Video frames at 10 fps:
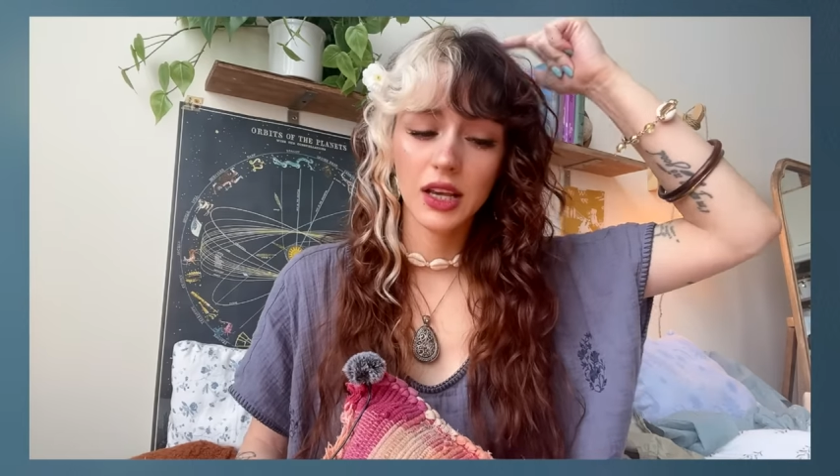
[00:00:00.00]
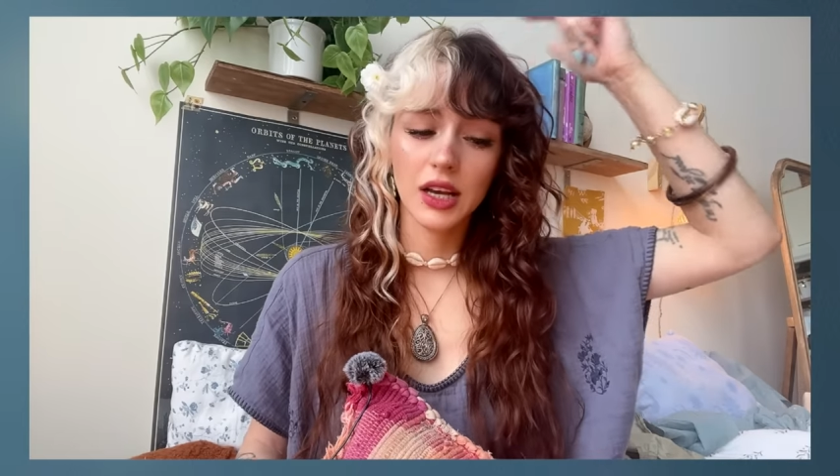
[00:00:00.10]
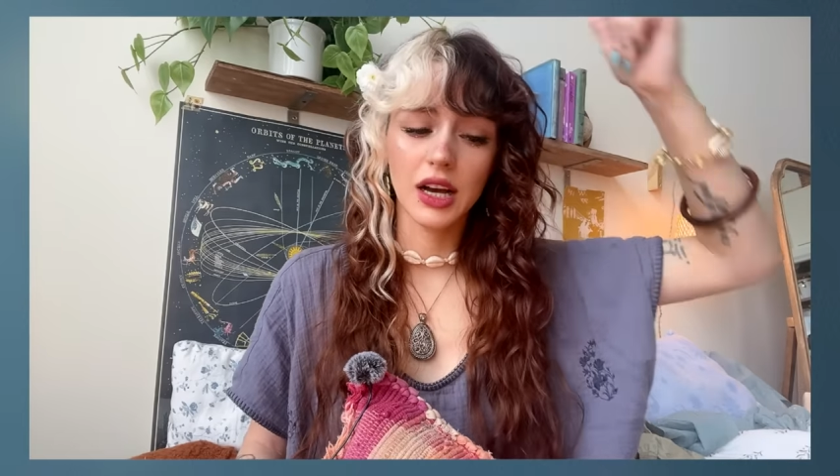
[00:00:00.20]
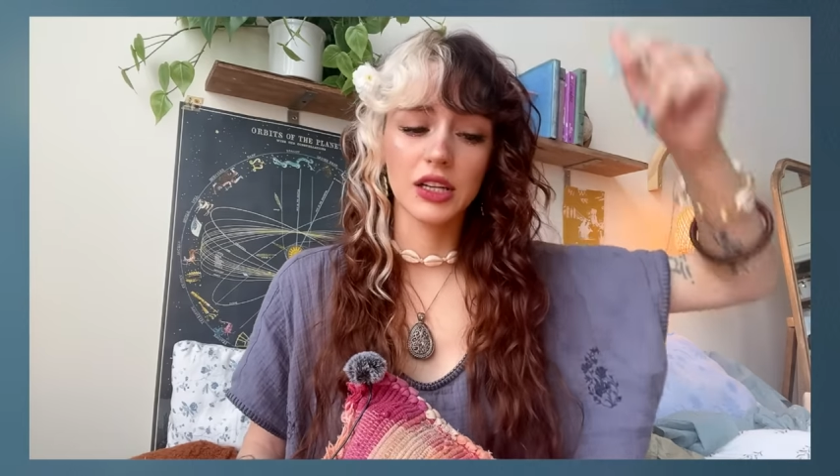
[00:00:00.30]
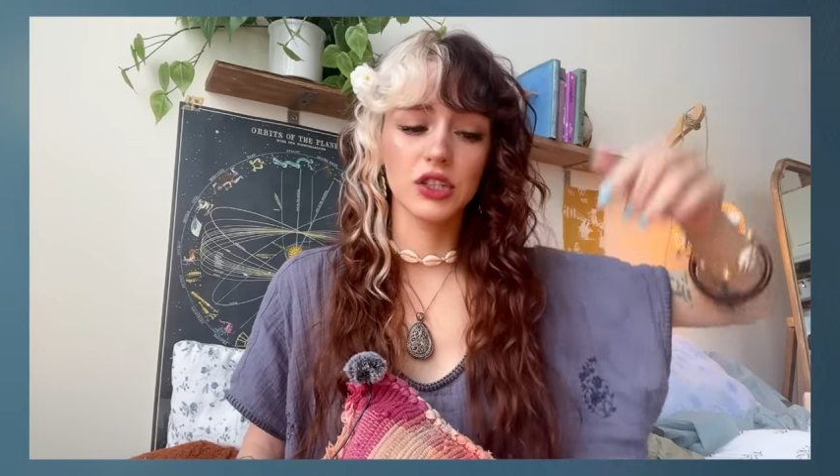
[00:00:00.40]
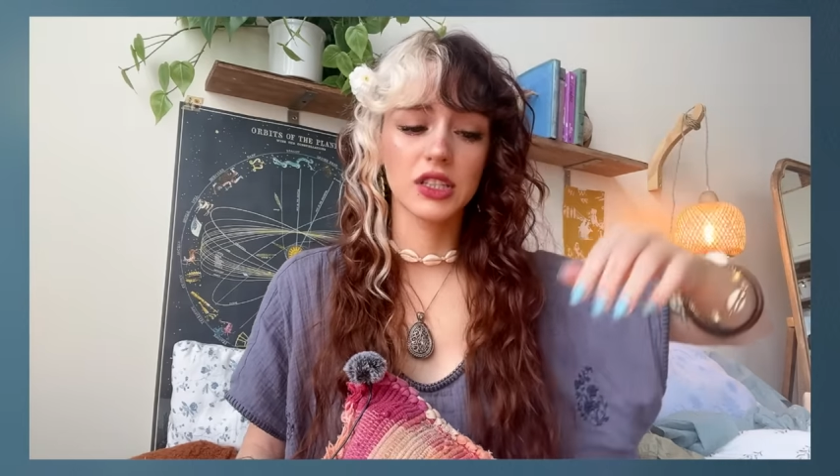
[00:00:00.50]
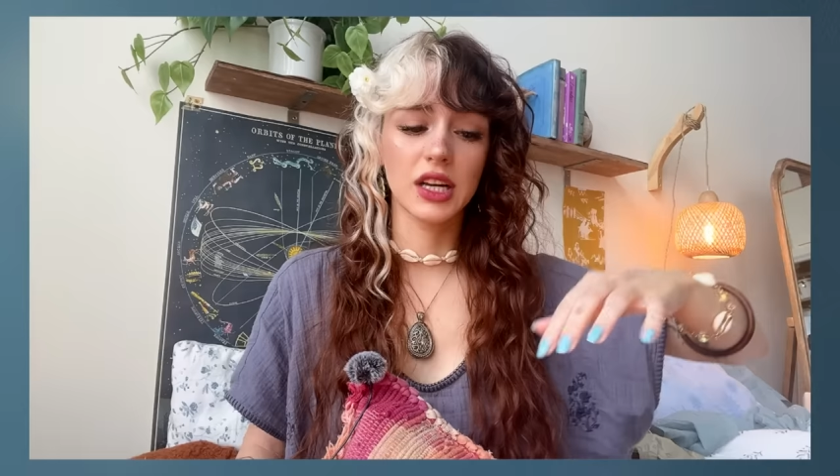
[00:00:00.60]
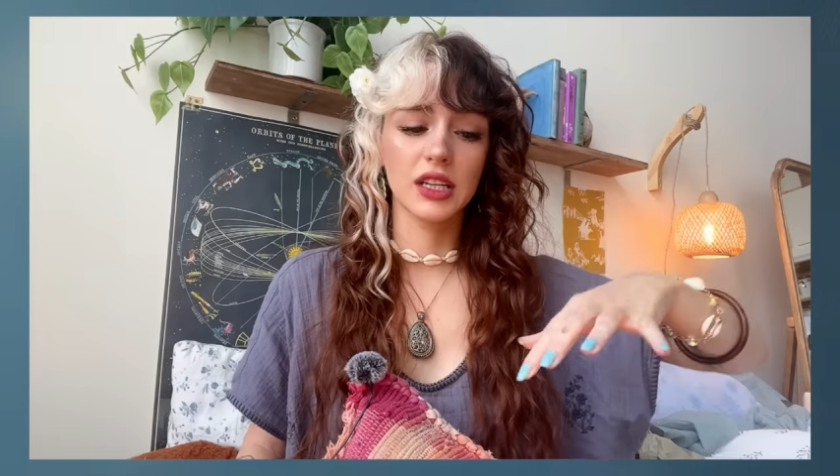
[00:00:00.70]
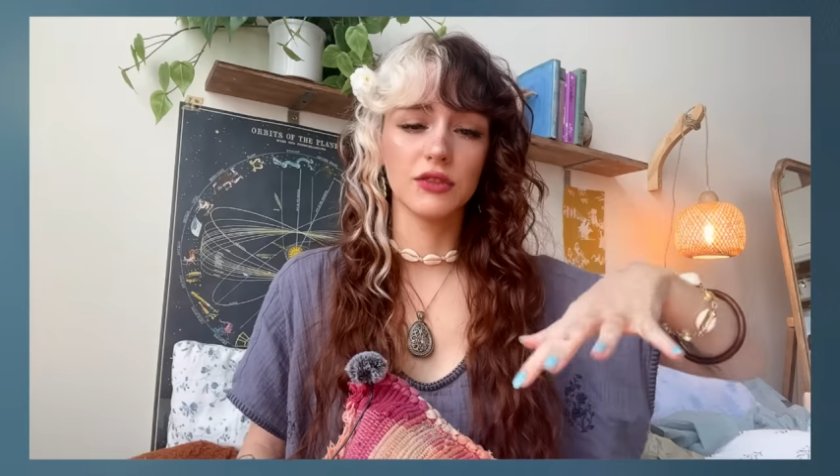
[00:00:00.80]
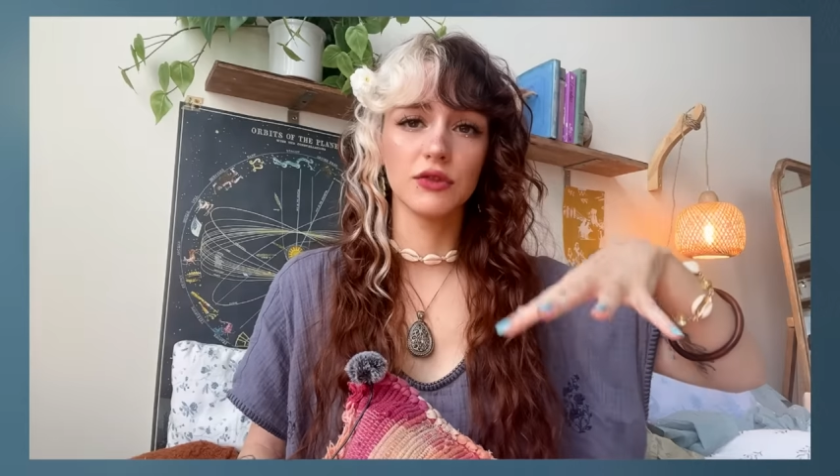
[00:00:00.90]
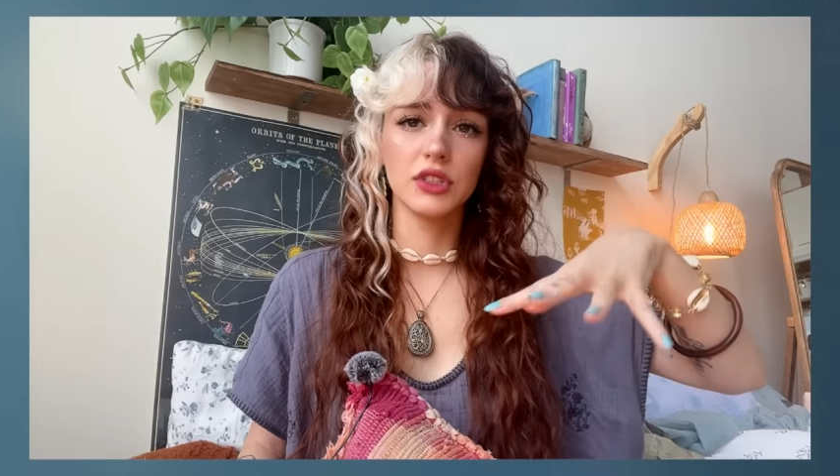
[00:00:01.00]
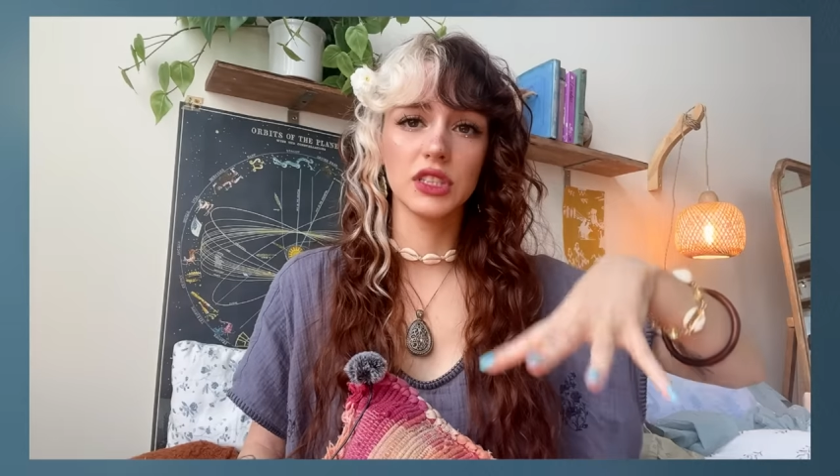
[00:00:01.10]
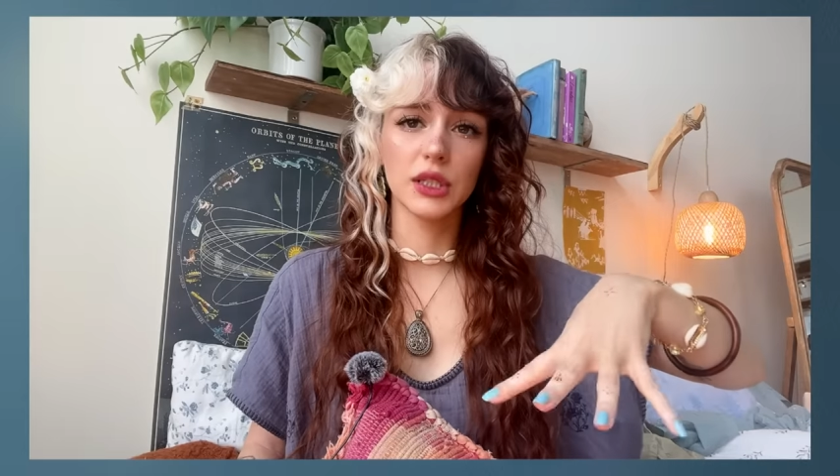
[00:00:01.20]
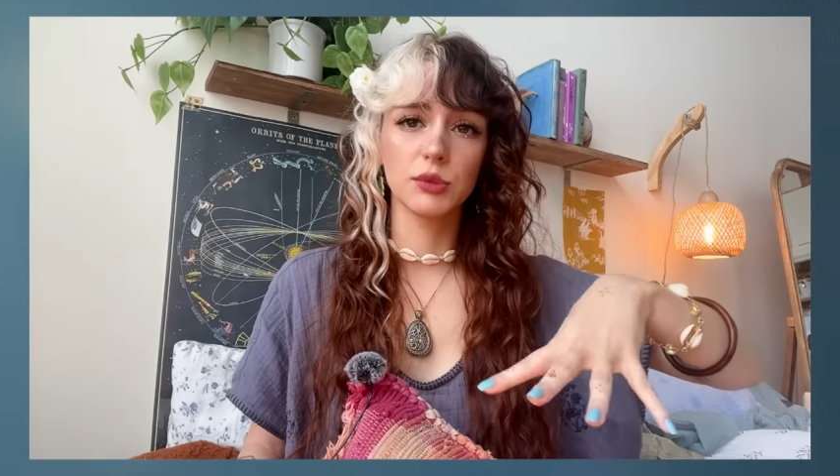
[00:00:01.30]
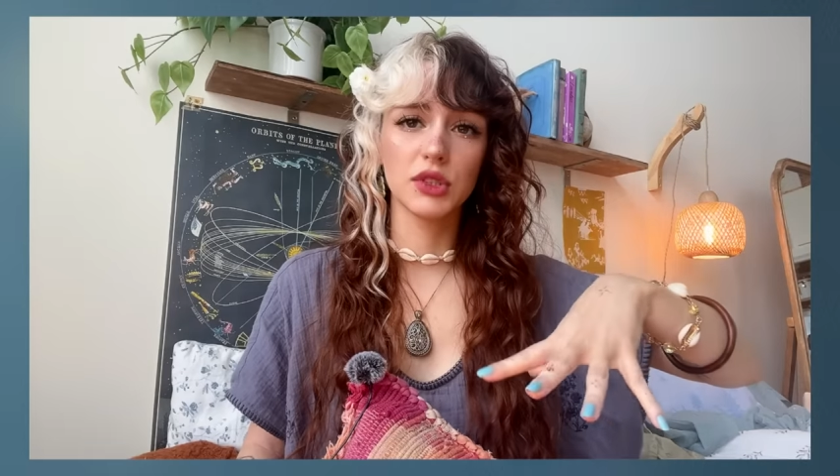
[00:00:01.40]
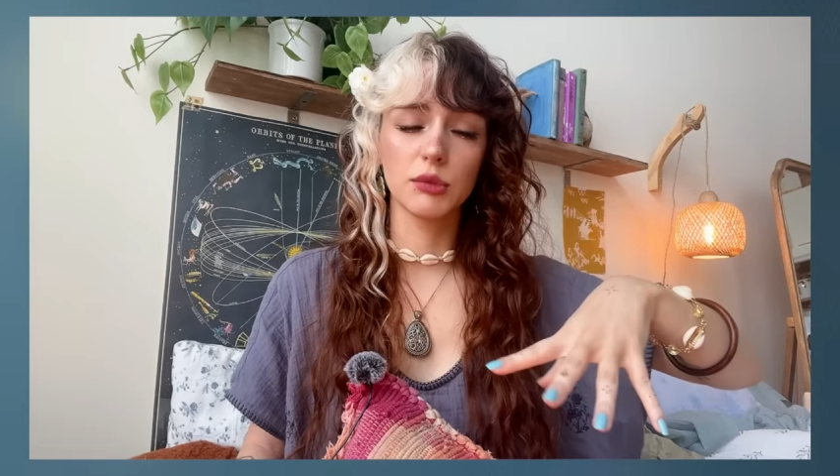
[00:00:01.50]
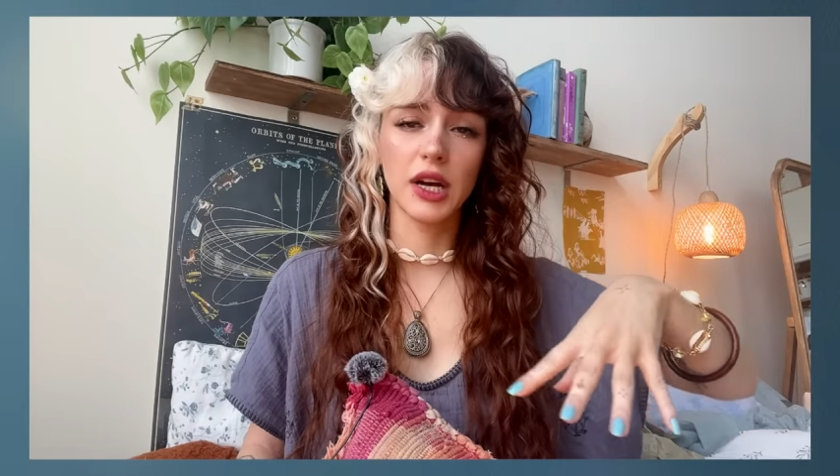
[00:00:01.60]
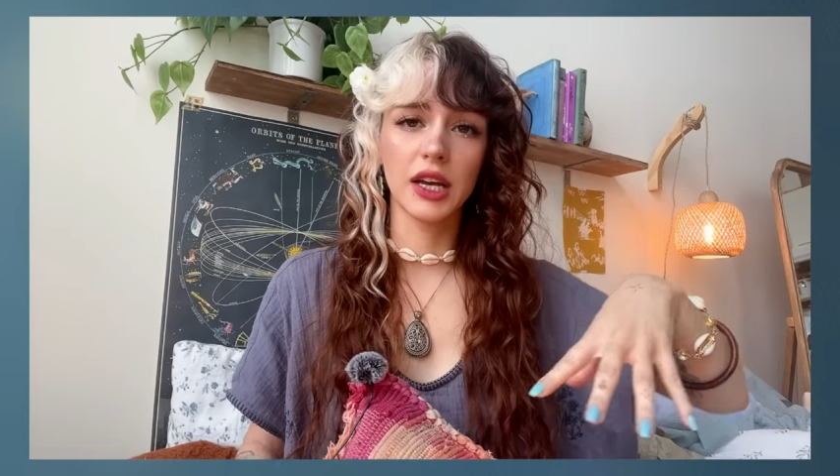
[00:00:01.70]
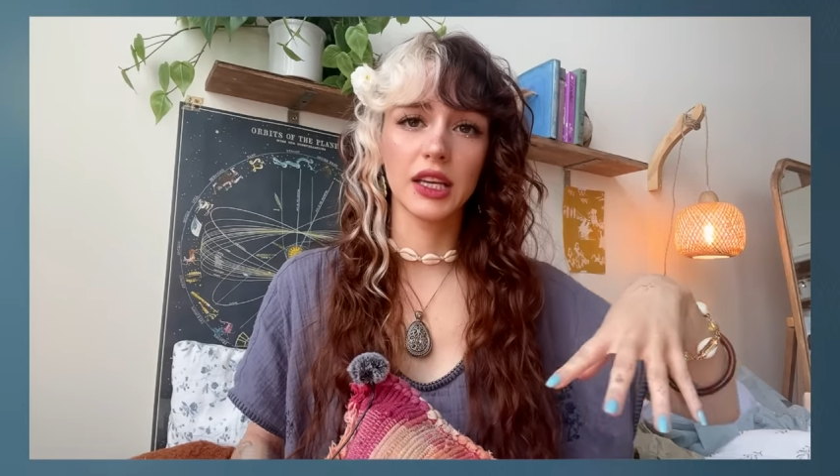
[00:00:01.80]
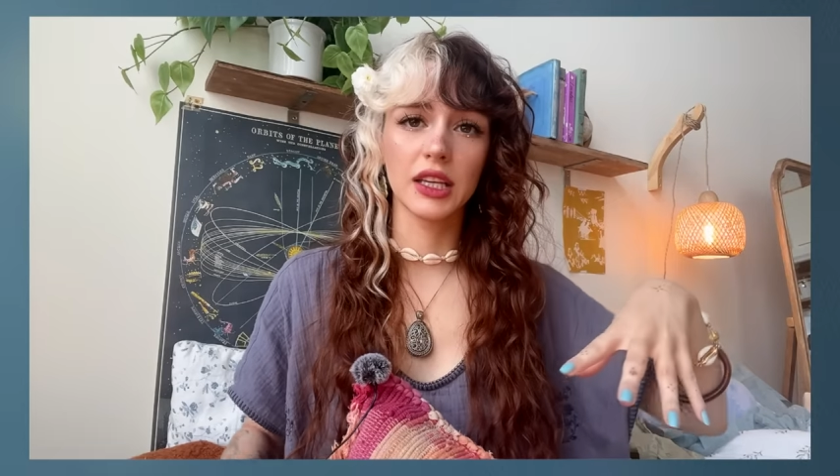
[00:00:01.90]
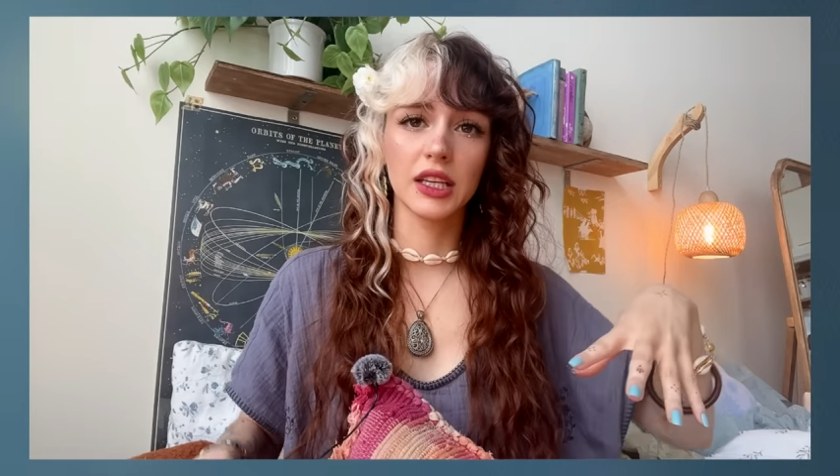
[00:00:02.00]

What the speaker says: I just kind of dipped my